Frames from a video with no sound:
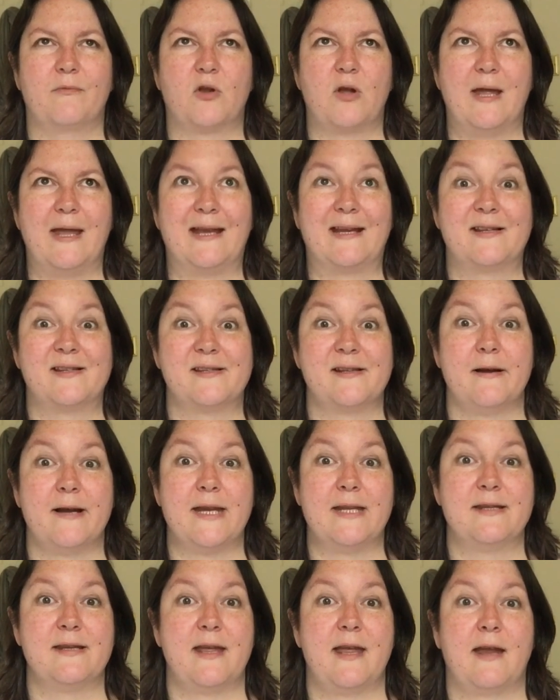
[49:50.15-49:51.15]

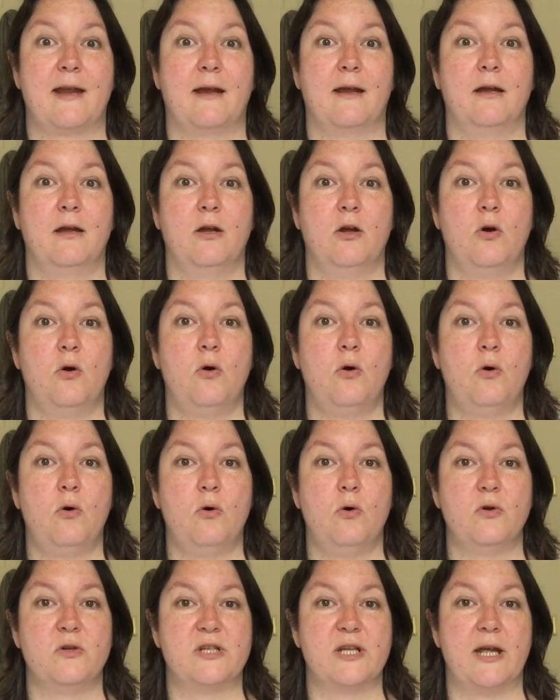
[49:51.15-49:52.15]
exciting
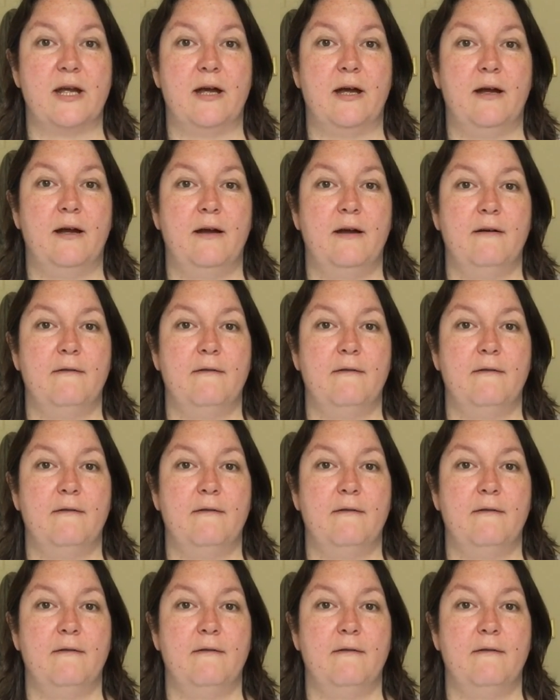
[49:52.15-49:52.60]
order